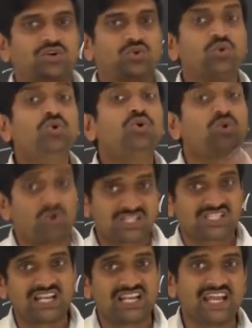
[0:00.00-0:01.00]
two
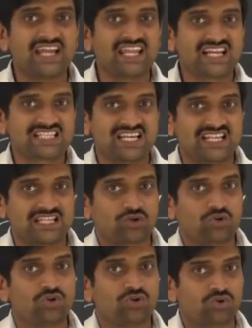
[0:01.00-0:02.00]
coastal areas are there,
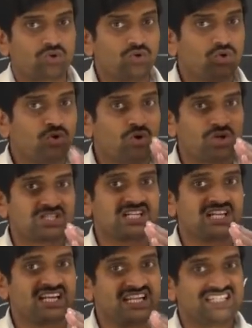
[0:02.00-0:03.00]
two
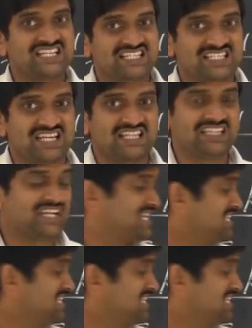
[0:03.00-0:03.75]
coastal regions are there. That